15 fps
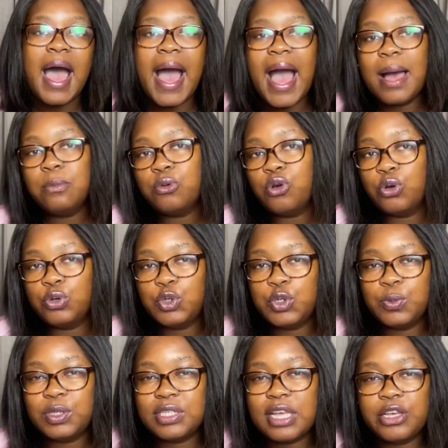I'm going to
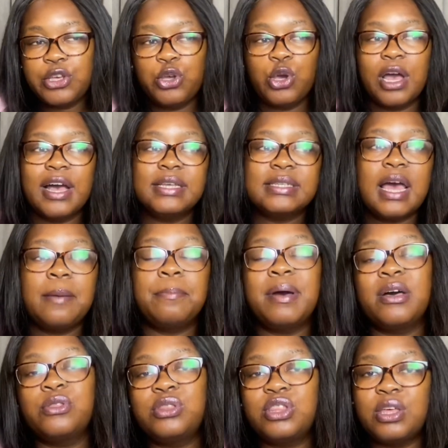be telling you guys
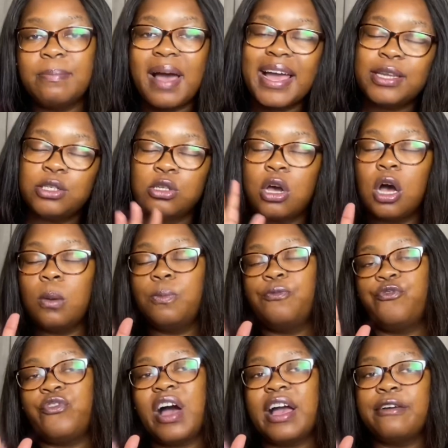about my top
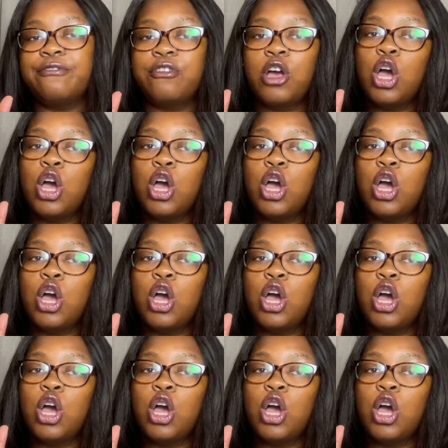5